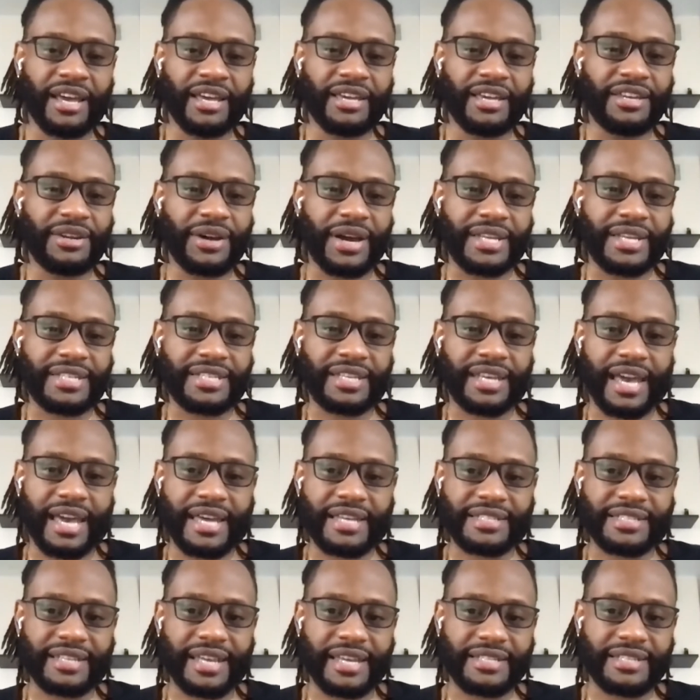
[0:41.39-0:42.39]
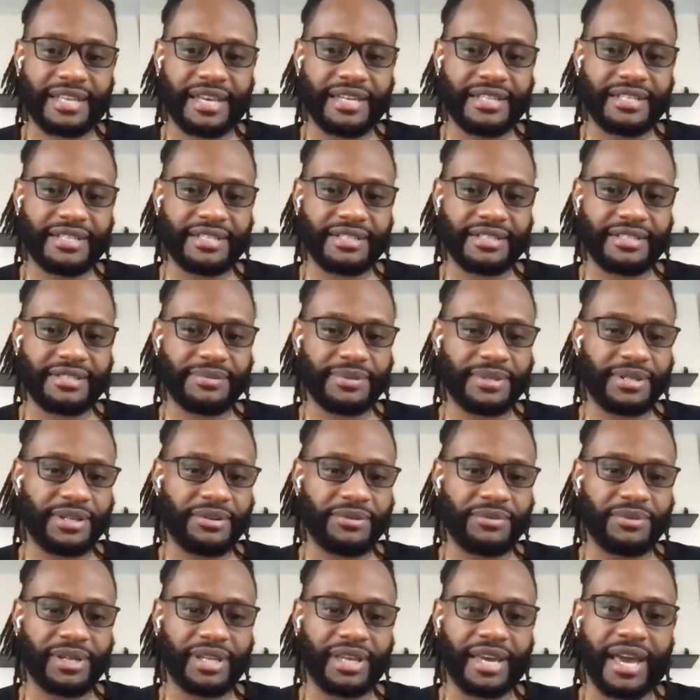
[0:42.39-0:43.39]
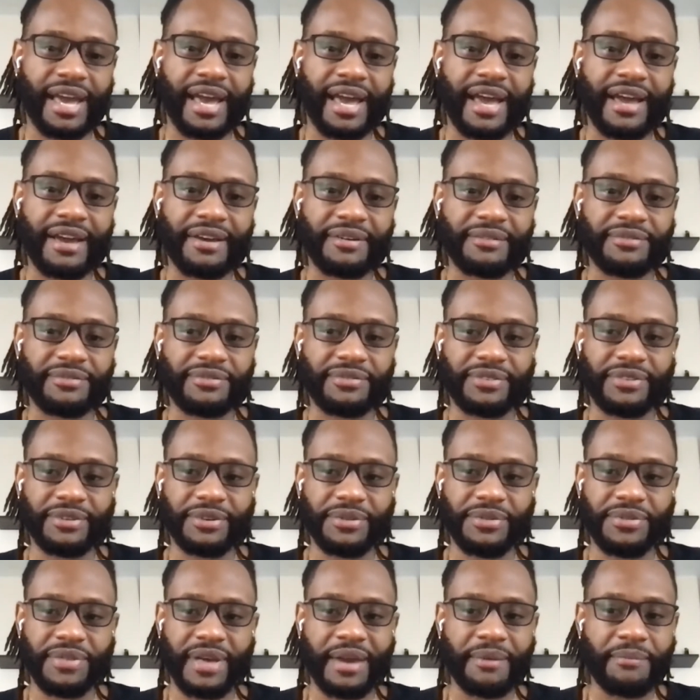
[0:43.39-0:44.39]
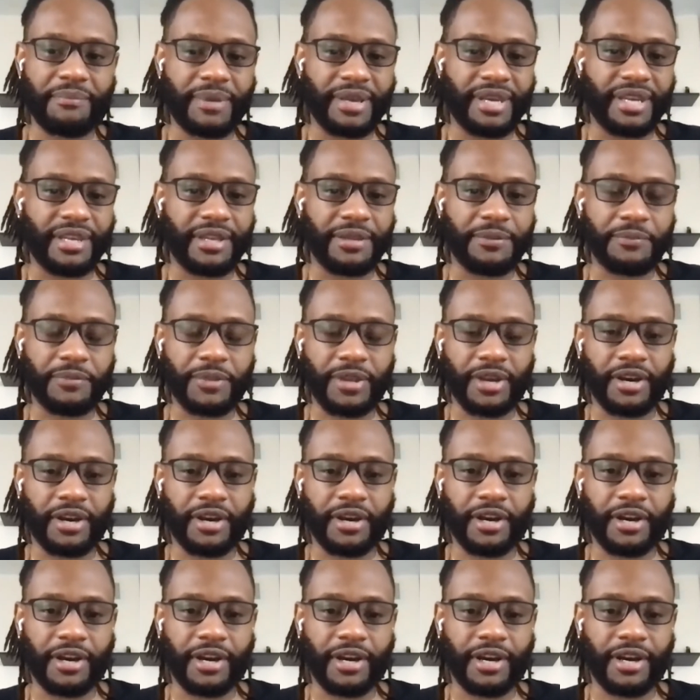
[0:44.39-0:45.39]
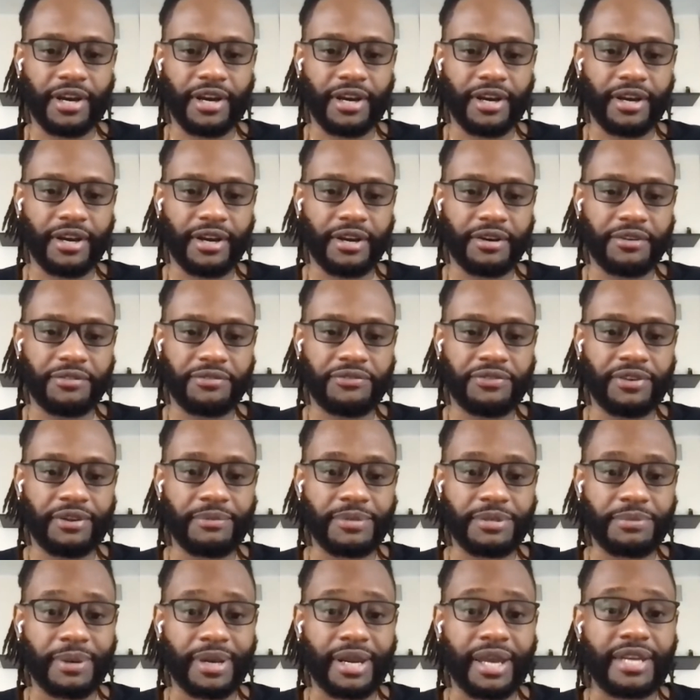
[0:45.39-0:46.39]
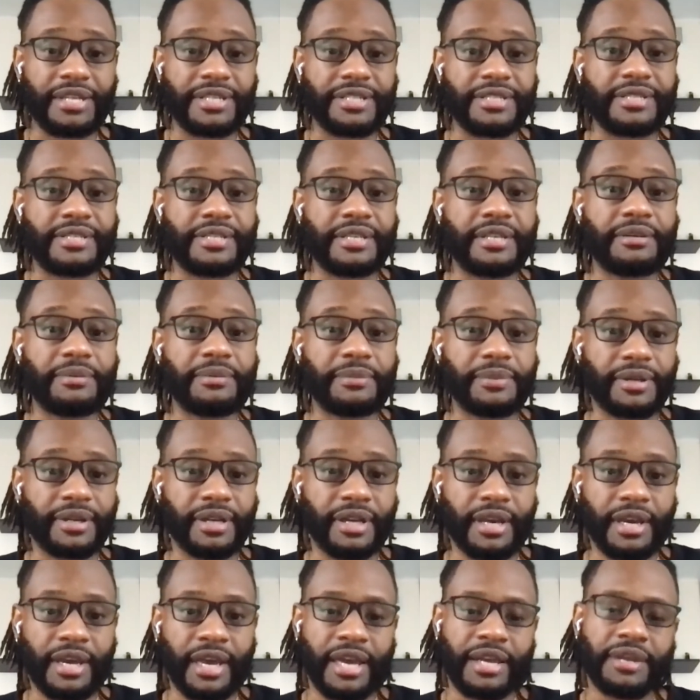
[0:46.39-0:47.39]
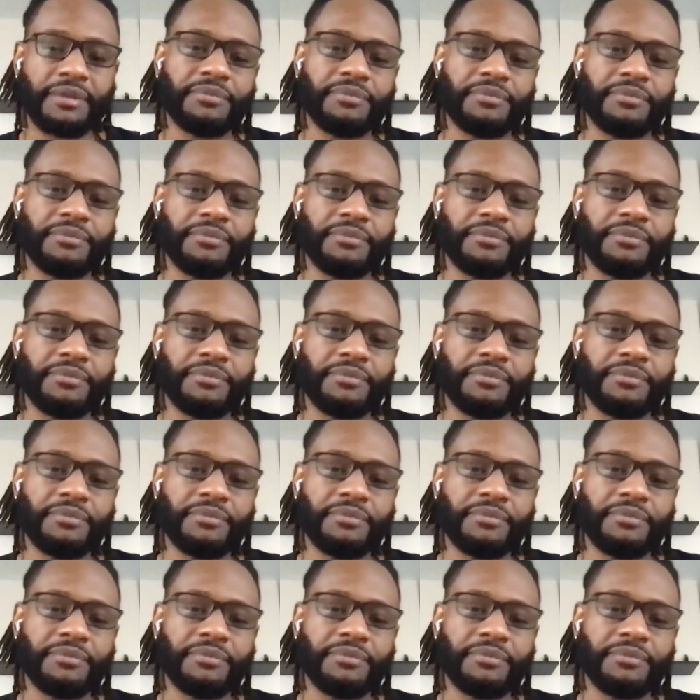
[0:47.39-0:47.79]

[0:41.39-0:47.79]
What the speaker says: you know, as Haitians, we don't really have, you know, that many films about Haitian cinema in